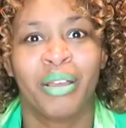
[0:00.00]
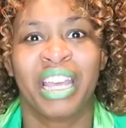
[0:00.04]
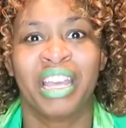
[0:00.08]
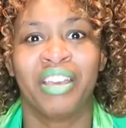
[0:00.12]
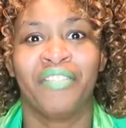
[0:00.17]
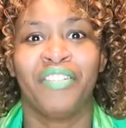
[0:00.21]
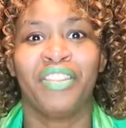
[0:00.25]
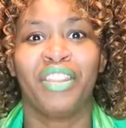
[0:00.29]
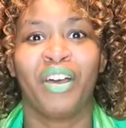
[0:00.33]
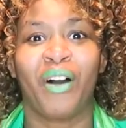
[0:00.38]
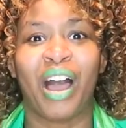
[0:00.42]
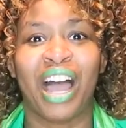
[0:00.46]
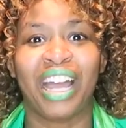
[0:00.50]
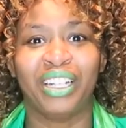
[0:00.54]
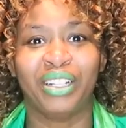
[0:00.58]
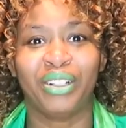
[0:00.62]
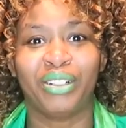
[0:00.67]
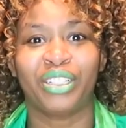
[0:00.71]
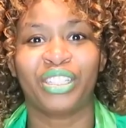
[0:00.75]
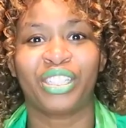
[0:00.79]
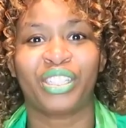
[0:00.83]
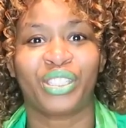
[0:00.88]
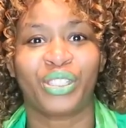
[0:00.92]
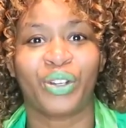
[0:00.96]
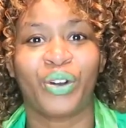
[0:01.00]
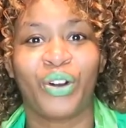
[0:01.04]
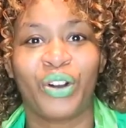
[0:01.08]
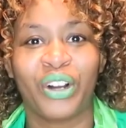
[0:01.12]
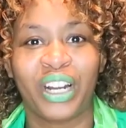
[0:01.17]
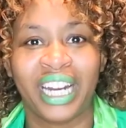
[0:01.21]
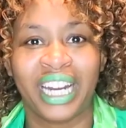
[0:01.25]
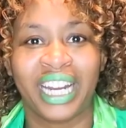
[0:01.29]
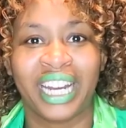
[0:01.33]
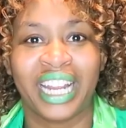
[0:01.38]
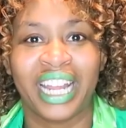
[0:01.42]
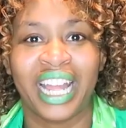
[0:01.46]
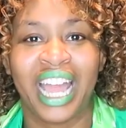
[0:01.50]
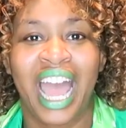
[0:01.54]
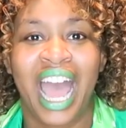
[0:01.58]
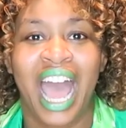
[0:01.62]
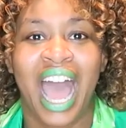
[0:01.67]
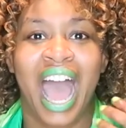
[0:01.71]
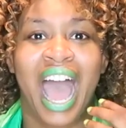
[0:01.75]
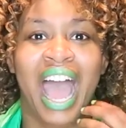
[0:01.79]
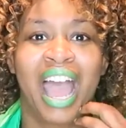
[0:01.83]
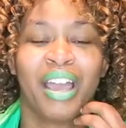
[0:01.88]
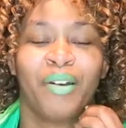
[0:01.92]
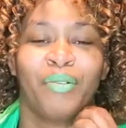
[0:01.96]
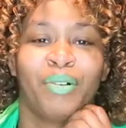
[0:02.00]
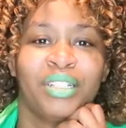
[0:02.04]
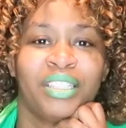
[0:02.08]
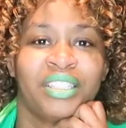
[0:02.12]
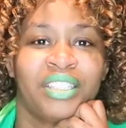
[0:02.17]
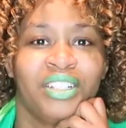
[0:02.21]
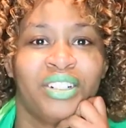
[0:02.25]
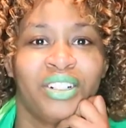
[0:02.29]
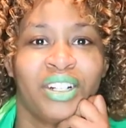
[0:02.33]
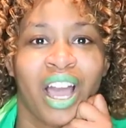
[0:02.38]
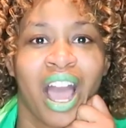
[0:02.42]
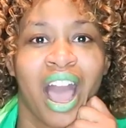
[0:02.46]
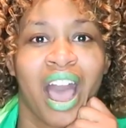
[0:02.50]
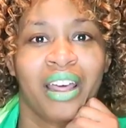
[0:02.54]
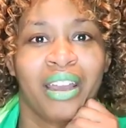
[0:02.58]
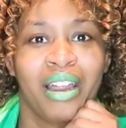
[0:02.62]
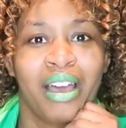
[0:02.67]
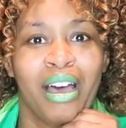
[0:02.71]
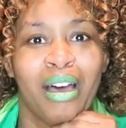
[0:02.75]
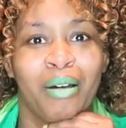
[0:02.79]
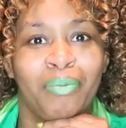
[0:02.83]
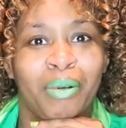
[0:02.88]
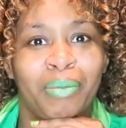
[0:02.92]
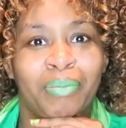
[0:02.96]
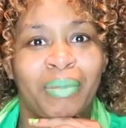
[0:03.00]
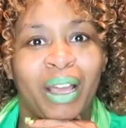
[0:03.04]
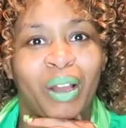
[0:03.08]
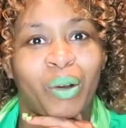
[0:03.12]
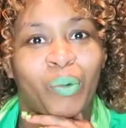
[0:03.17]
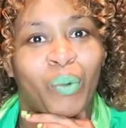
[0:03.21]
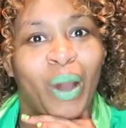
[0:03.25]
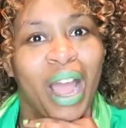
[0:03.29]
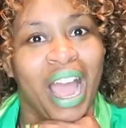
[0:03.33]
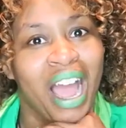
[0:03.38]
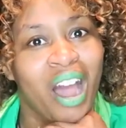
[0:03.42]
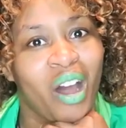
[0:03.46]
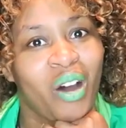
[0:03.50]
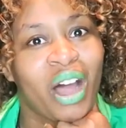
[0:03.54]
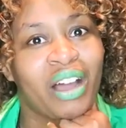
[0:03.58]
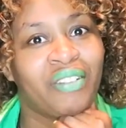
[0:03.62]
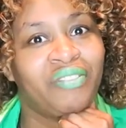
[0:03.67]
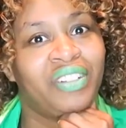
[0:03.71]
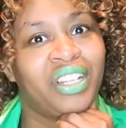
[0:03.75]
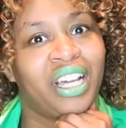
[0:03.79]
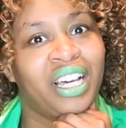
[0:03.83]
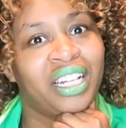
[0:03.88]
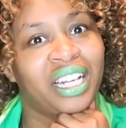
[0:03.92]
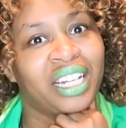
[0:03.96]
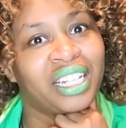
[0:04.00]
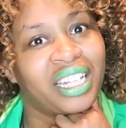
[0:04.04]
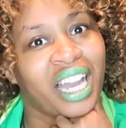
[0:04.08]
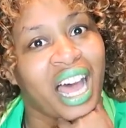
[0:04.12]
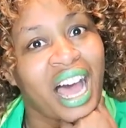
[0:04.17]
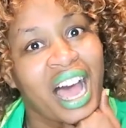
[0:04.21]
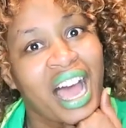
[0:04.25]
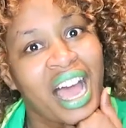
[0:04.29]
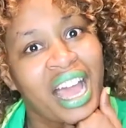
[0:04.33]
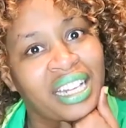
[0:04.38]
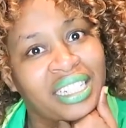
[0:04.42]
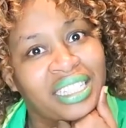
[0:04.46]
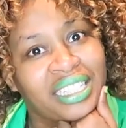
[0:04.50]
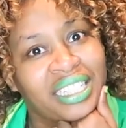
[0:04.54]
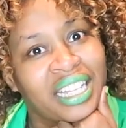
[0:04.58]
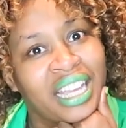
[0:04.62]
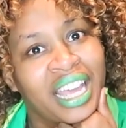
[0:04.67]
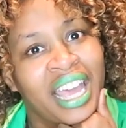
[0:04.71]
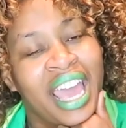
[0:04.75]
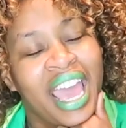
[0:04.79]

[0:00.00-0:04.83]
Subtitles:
Even though I knew the story, I was still caught up. I'm like, wow, I've done a lot.